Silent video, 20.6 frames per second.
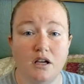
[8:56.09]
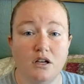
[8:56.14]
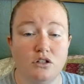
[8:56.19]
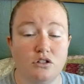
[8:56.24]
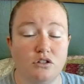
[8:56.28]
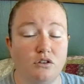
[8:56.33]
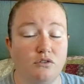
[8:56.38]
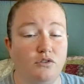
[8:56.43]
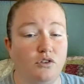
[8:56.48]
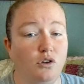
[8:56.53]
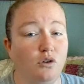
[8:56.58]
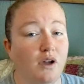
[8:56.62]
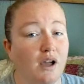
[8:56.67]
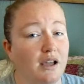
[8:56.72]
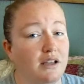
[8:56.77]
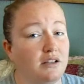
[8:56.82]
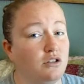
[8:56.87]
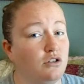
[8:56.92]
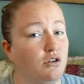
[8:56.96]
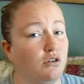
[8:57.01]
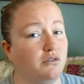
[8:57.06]
So if you
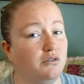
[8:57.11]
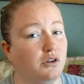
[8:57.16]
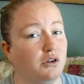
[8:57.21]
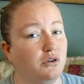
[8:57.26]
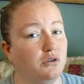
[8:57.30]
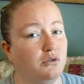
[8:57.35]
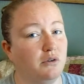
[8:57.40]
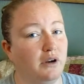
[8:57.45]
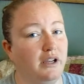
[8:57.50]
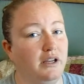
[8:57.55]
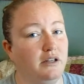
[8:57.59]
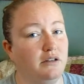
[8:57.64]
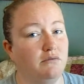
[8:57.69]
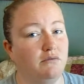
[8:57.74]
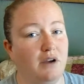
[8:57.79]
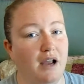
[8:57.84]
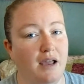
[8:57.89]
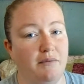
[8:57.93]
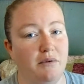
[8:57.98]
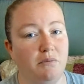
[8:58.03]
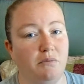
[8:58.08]
guys know of a great
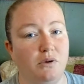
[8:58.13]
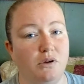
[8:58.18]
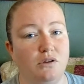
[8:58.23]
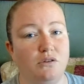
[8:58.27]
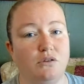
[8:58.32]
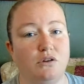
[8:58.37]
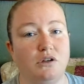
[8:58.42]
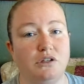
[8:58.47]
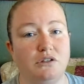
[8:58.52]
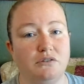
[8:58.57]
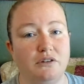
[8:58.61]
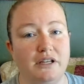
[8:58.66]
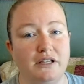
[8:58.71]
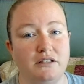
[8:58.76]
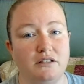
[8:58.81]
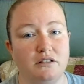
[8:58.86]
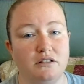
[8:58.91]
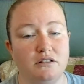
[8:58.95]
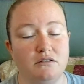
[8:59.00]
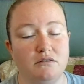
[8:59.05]
rabbit book or a great